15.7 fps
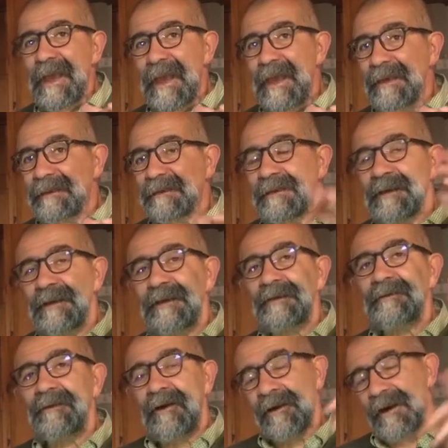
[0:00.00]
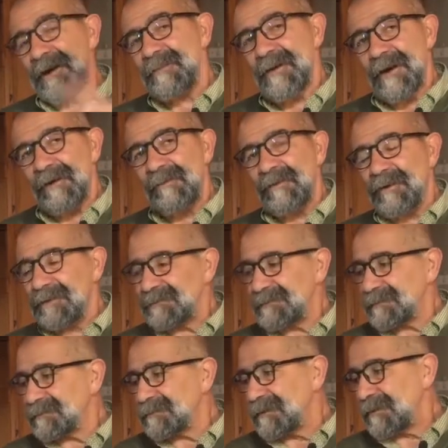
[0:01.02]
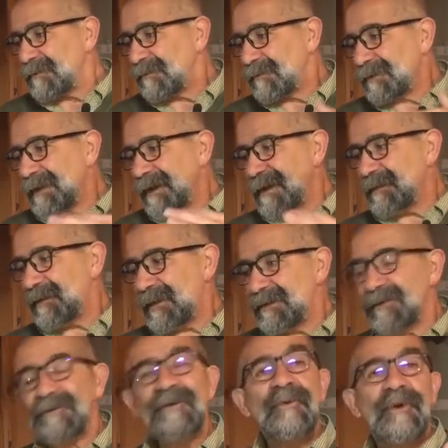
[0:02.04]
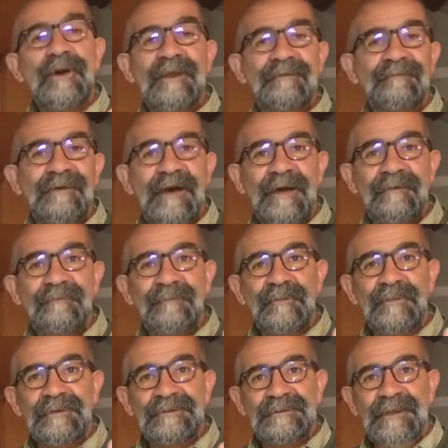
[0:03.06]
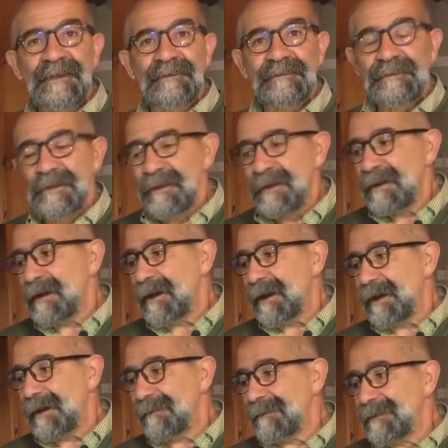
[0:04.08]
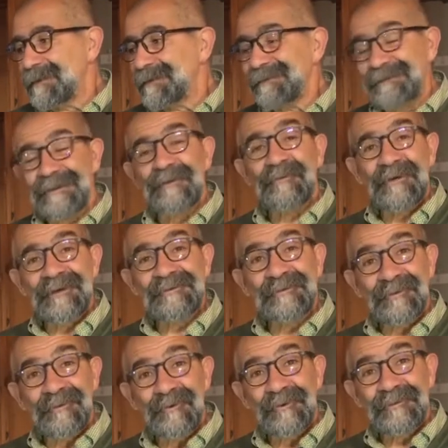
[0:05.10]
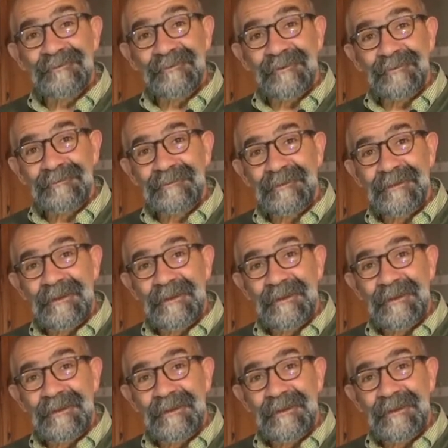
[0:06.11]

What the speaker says: And in high power poses, you got about a 25% decrease in cortisol.